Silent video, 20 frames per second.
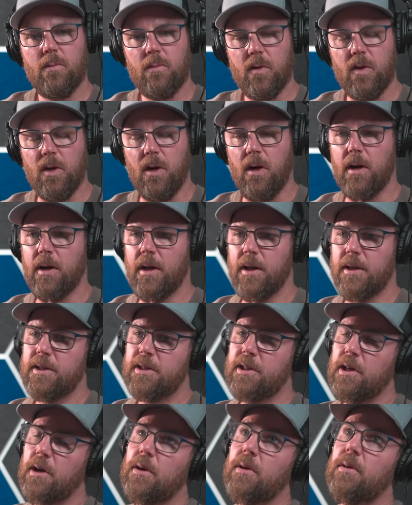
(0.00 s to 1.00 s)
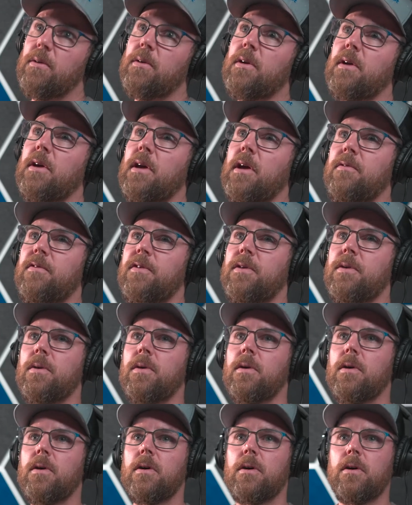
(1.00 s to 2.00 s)
Got it. So if
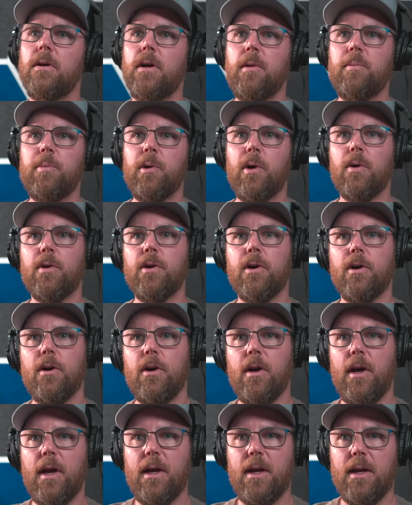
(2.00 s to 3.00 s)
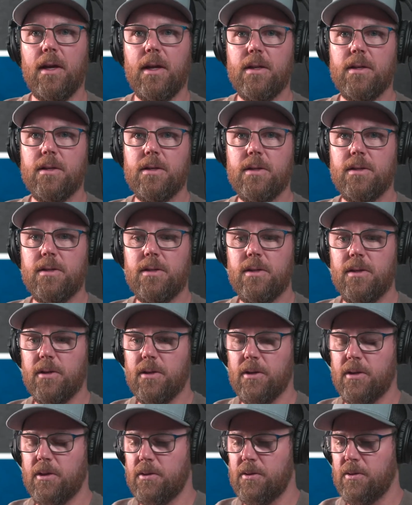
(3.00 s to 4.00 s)
you're a broker and
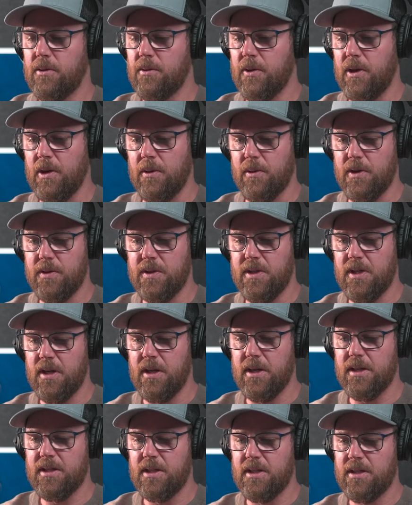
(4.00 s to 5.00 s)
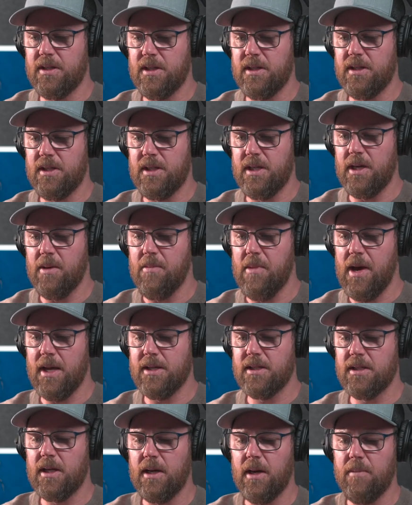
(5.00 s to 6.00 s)
you're using an existing
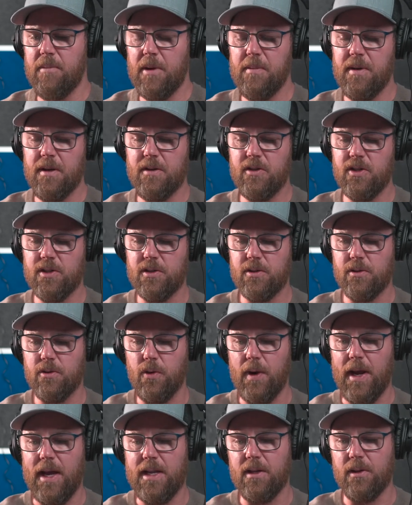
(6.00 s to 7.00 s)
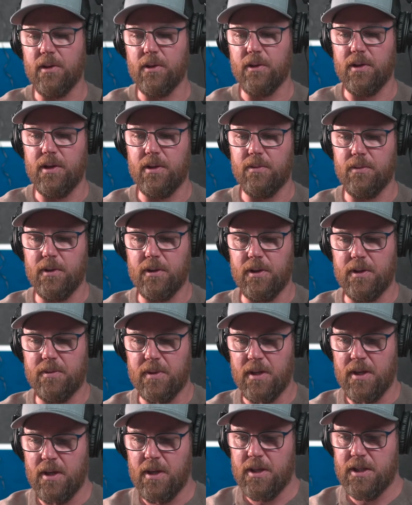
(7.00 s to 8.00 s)
TMS, kind of maybe just granularly and
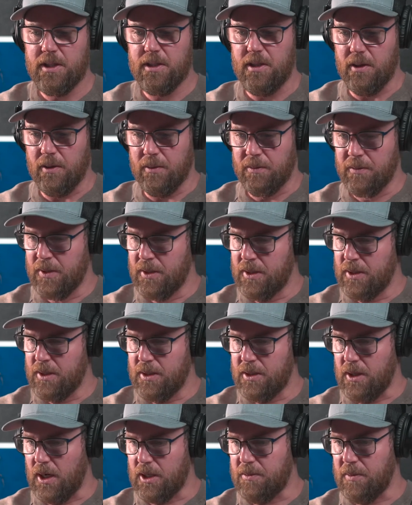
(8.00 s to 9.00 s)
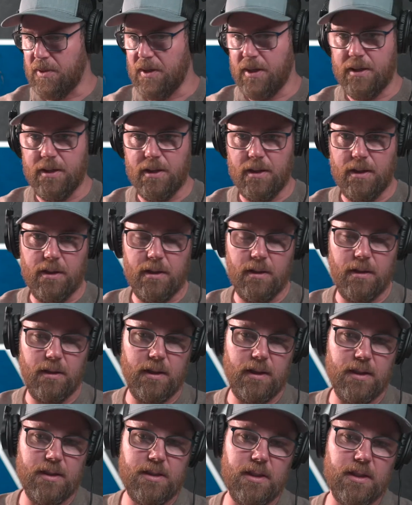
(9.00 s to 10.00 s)
really talk to me like a
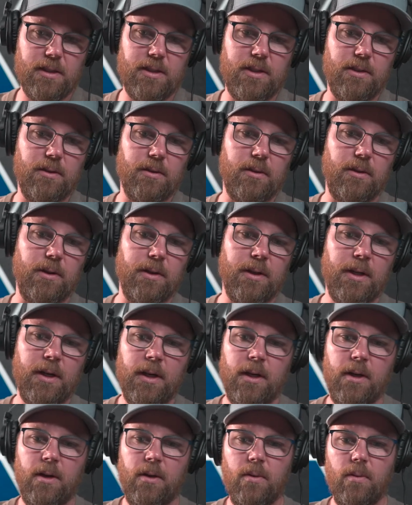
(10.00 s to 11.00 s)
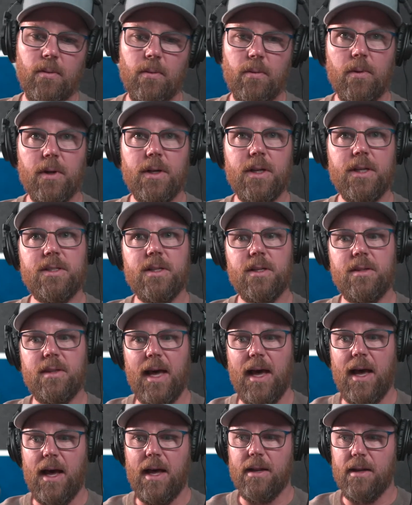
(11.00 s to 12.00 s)
6-year-old, what is it
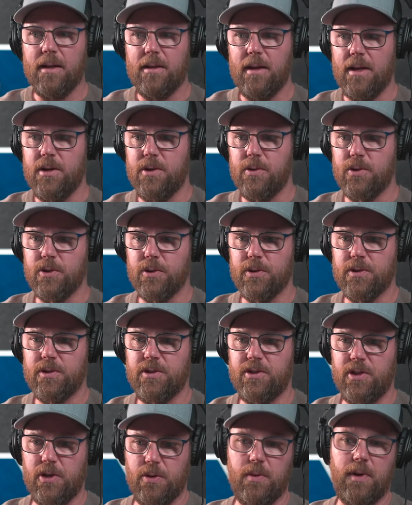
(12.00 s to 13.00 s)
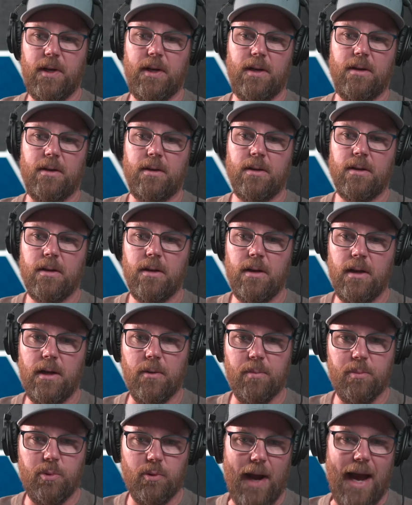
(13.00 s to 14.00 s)
that Neutral's doing
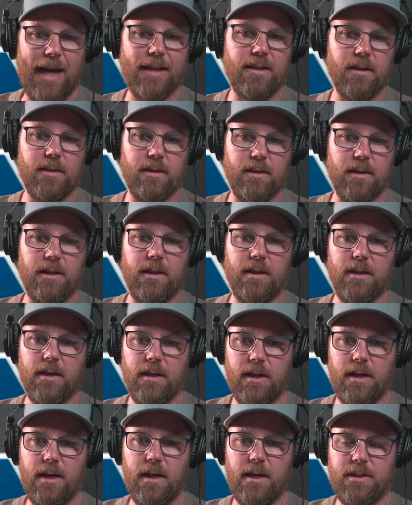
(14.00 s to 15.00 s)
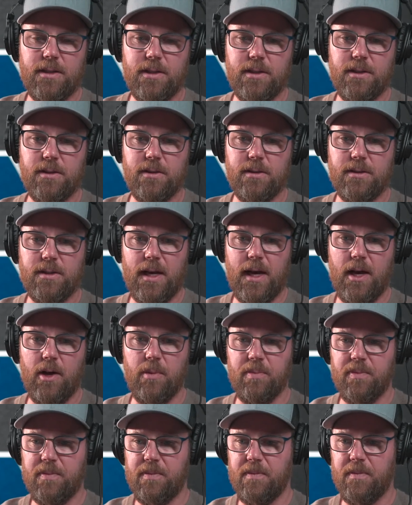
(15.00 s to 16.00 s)
practically to help